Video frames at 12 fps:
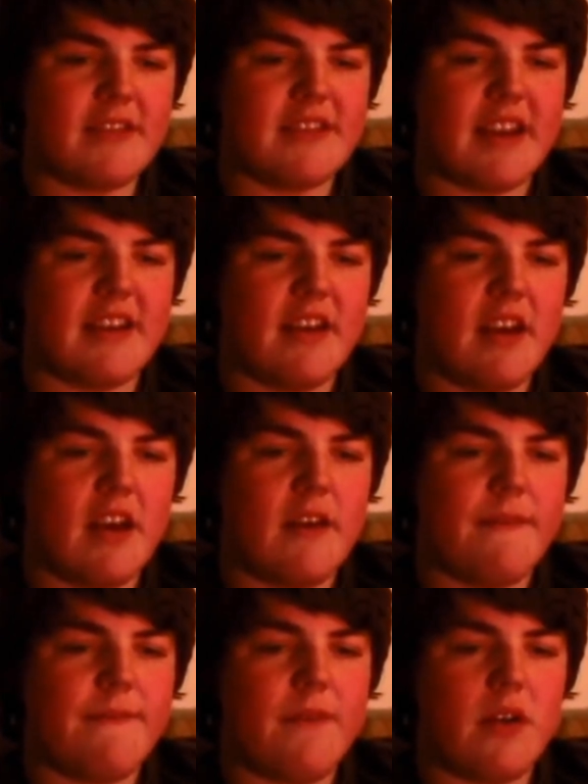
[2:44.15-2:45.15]
It said,
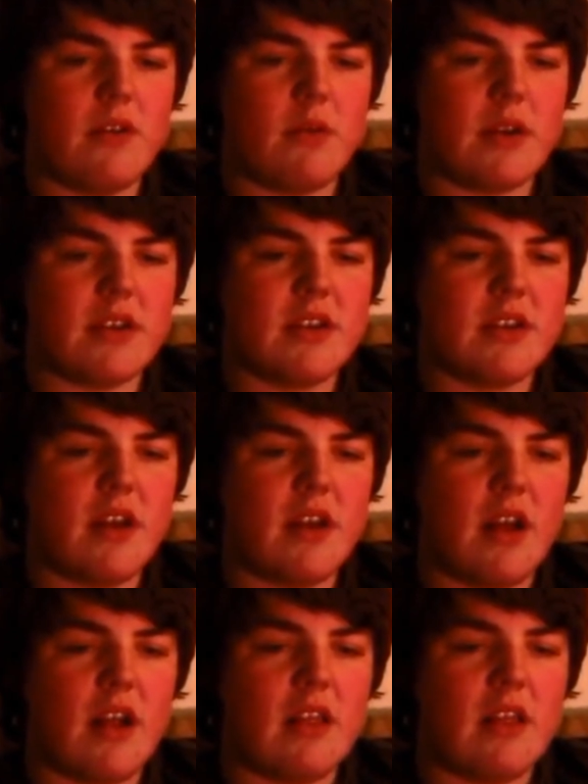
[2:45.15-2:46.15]
follow it,
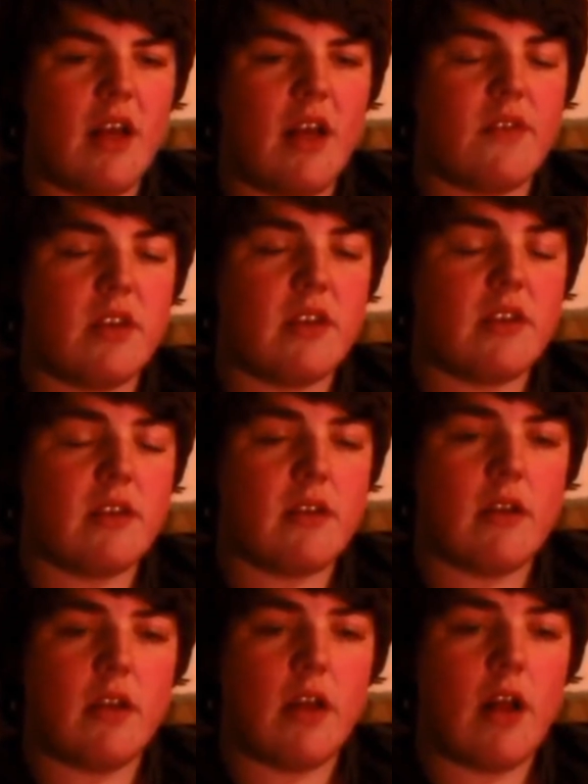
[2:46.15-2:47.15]
love it,
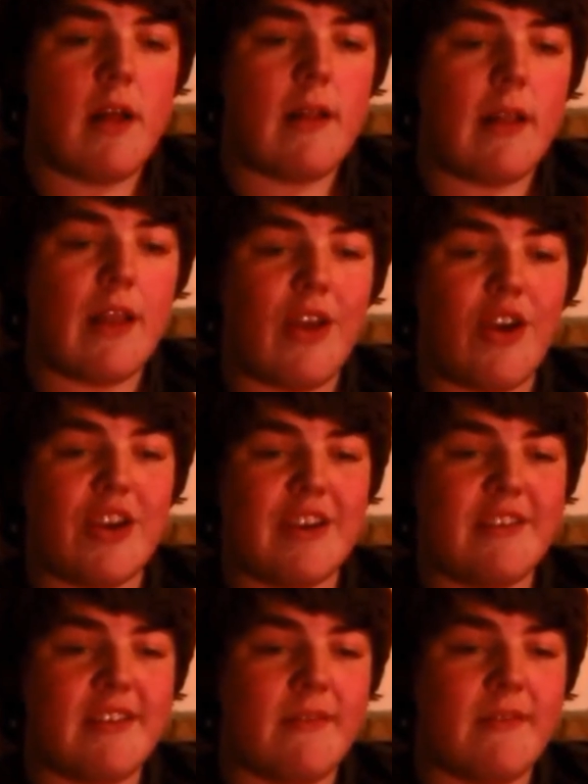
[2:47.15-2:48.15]
learn
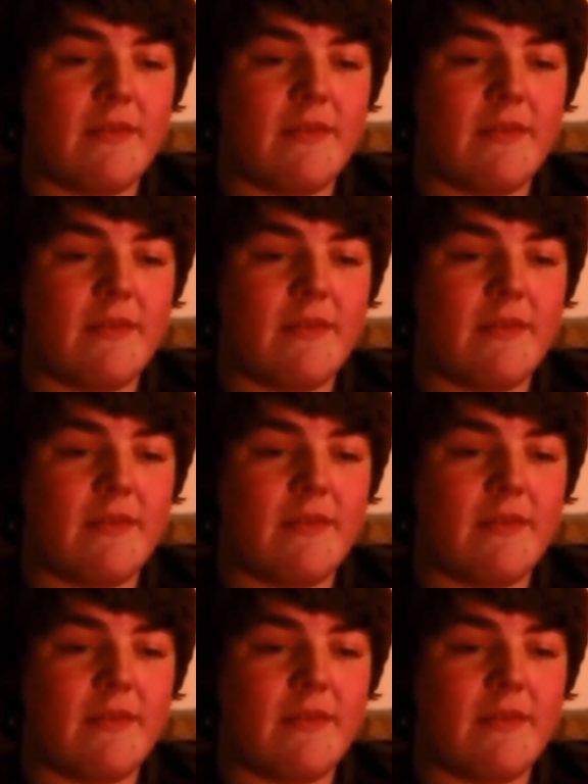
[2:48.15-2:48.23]
it.